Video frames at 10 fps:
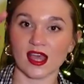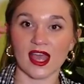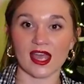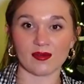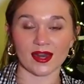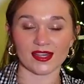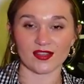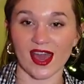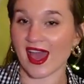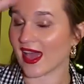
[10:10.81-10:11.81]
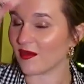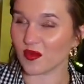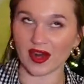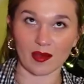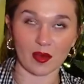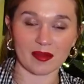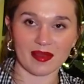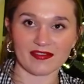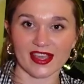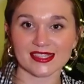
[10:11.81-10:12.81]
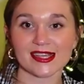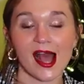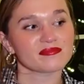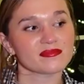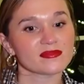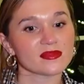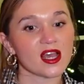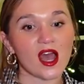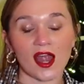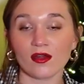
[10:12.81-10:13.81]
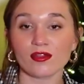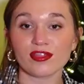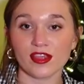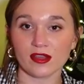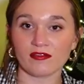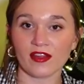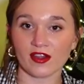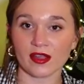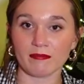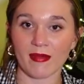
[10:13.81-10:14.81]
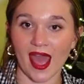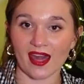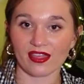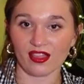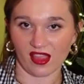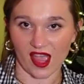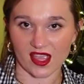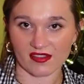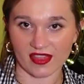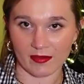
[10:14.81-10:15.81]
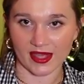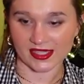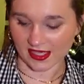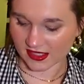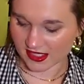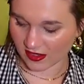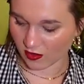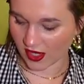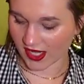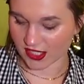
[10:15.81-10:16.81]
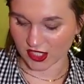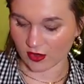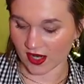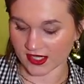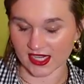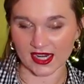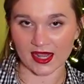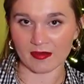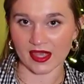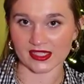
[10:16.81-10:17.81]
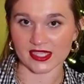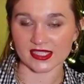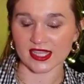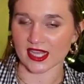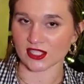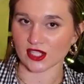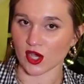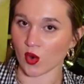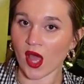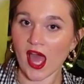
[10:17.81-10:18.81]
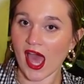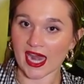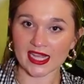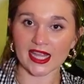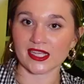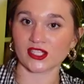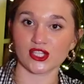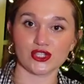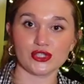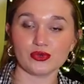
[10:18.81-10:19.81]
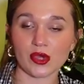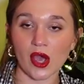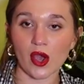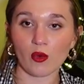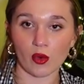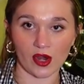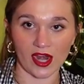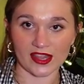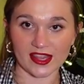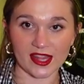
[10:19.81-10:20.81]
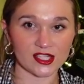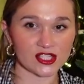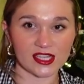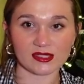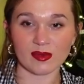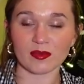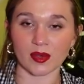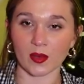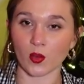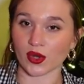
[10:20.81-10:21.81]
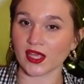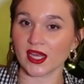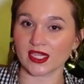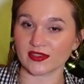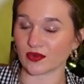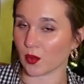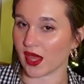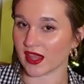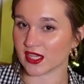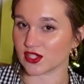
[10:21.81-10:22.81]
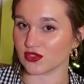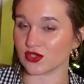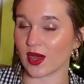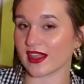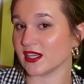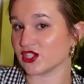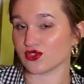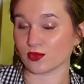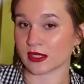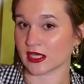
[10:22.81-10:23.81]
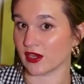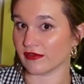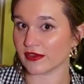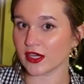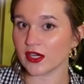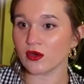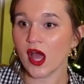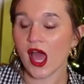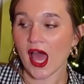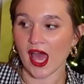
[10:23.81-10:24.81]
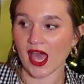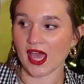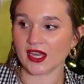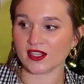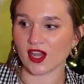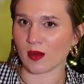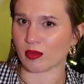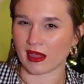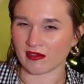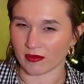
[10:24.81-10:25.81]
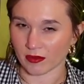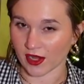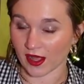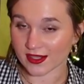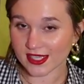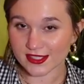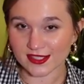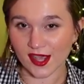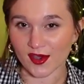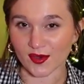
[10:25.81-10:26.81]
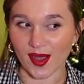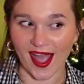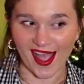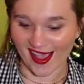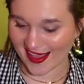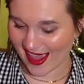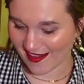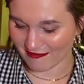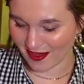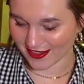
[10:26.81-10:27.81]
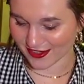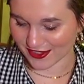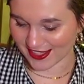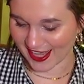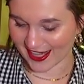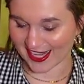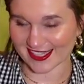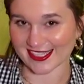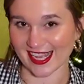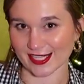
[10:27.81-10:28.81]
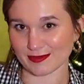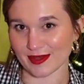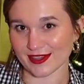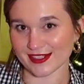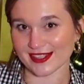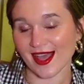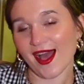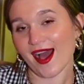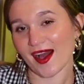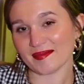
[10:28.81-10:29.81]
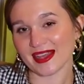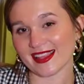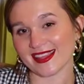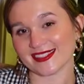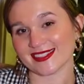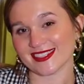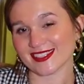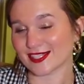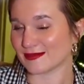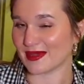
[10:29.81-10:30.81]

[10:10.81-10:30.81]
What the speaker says: hate when I do that. I hate when I wipe my face. I don't think very math-like, if that makes sense, in what I do on a day-to-day basis. And so any like Sudoku or anything that just gets my brain working in a different way than it's used to, I think is just really good for you and a break from reality. So I have puzzles and like sketchbooks on my list just